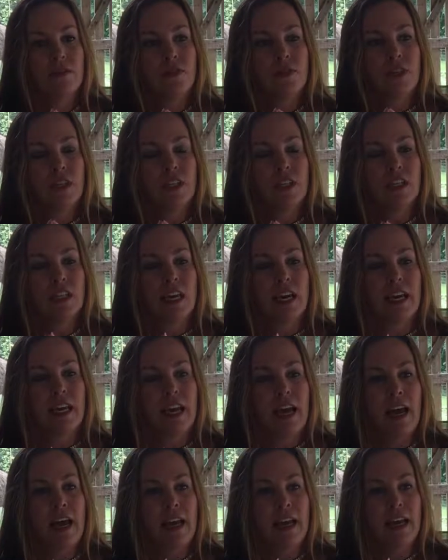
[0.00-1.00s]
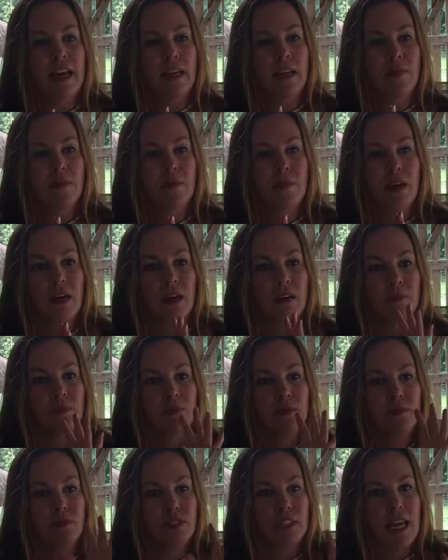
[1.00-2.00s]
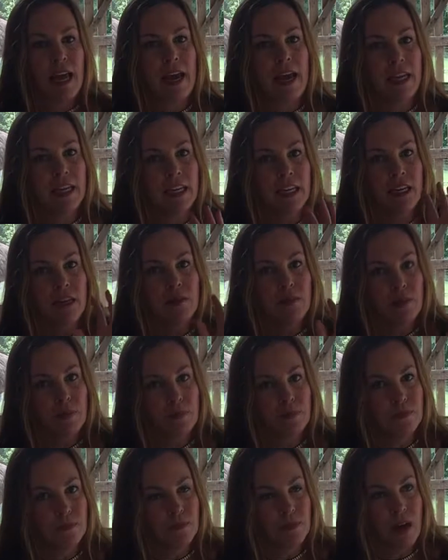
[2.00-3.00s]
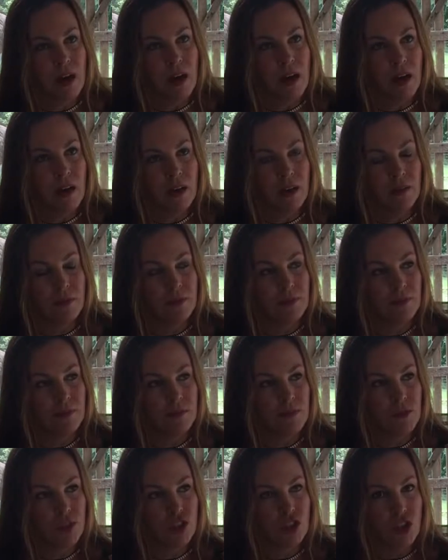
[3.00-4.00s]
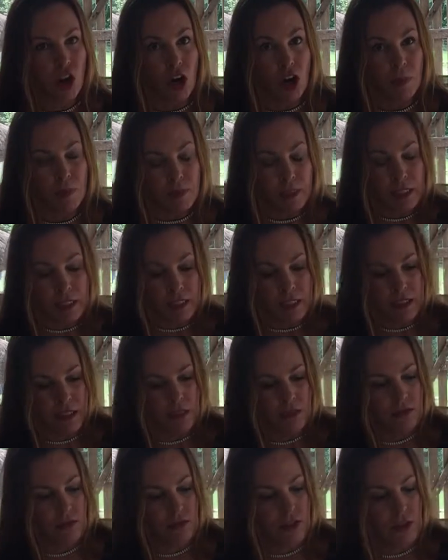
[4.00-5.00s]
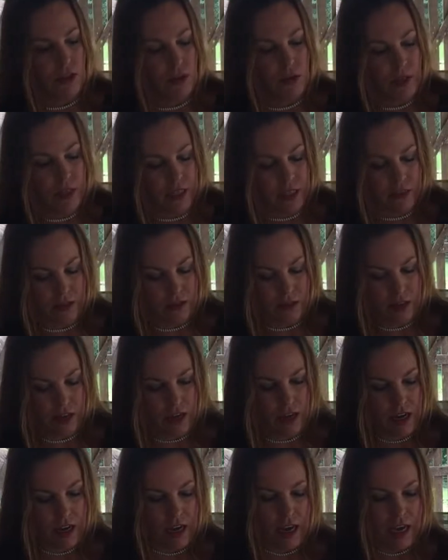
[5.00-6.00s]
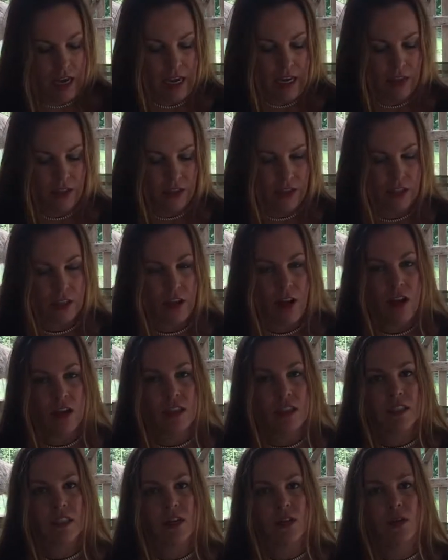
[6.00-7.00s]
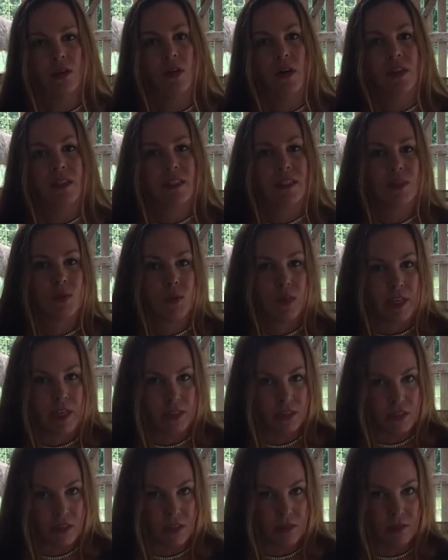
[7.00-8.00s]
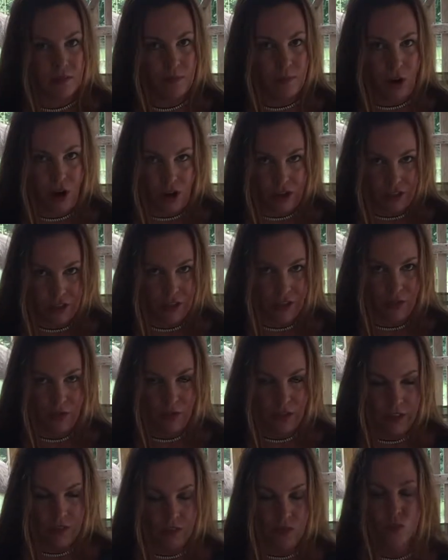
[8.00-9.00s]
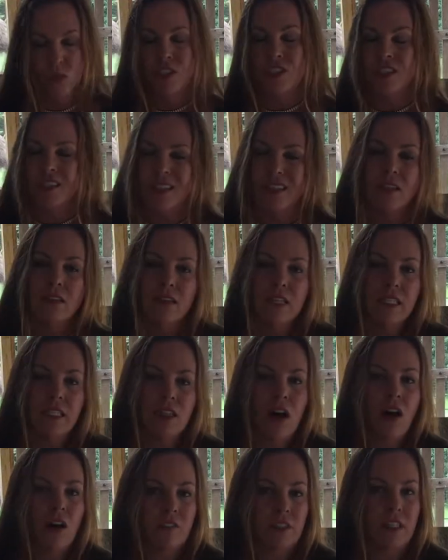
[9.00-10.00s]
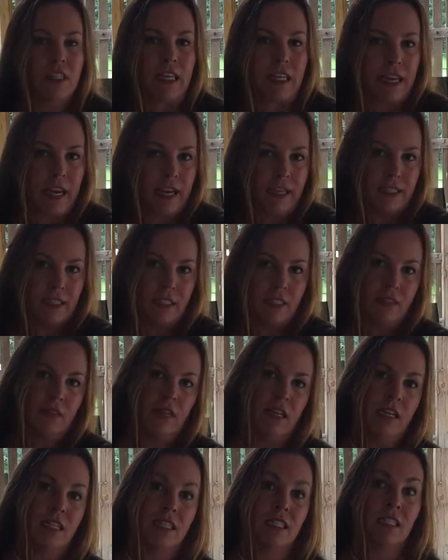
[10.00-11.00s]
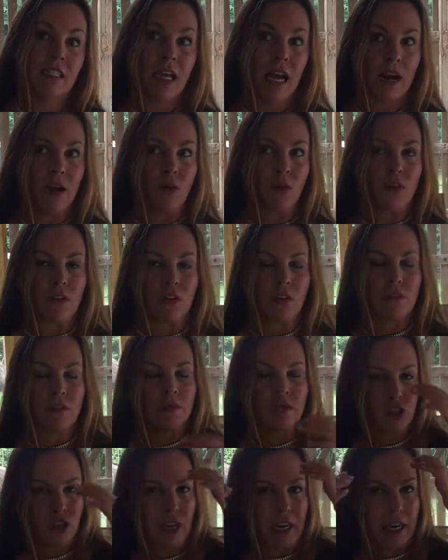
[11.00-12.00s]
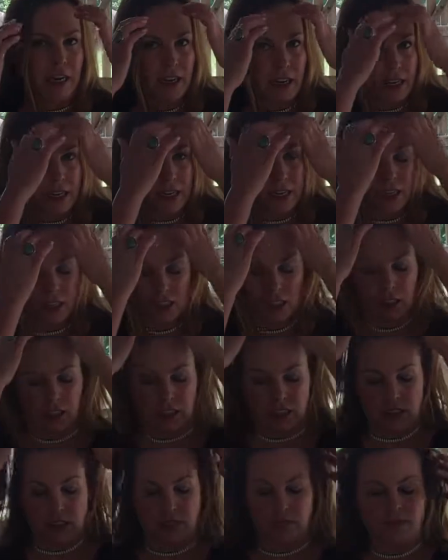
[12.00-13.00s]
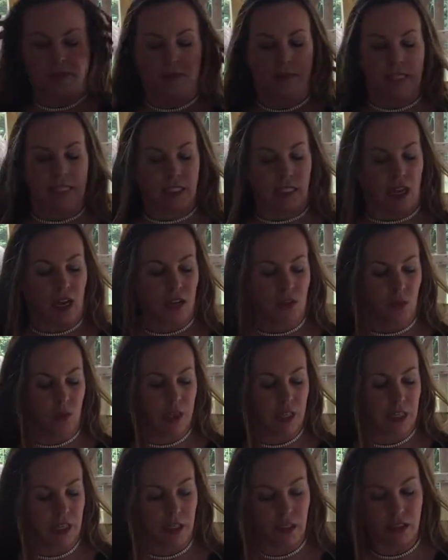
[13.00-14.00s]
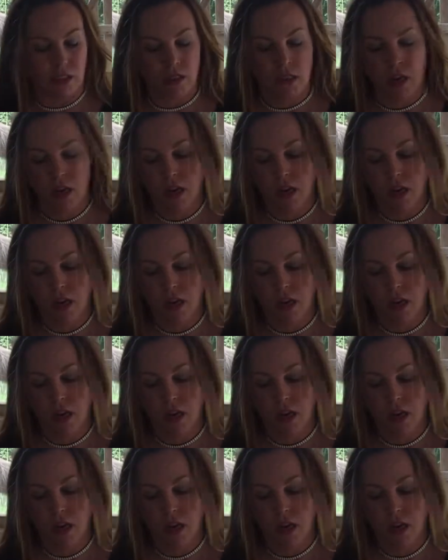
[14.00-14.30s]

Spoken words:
There's like a tangy sharpness to it, and there's also a sweet part to it, which is often the case in a sour drink. I guess that's kind of what it is.